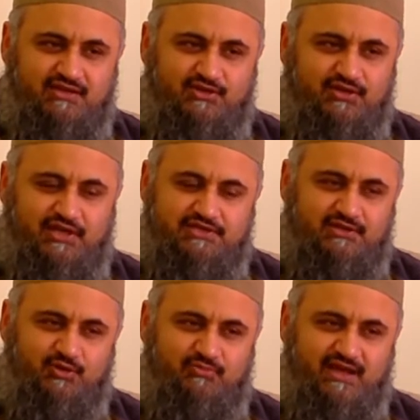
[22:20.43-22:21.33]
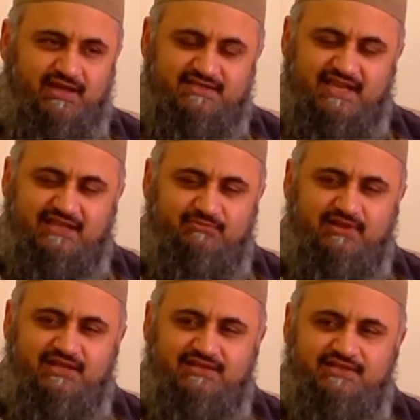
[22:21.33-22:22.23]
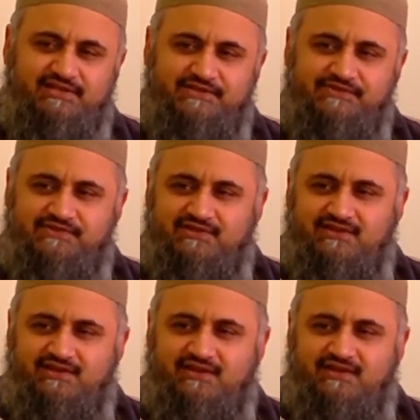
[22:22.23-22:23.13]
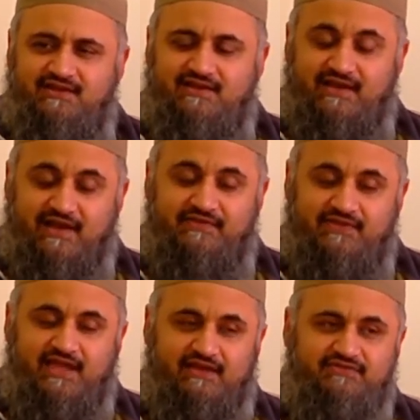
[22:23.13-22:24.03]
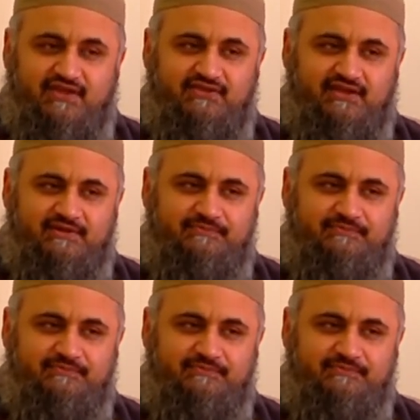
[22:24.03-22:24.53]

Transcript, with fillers: you can actually look back 10 billion years. And they have done that.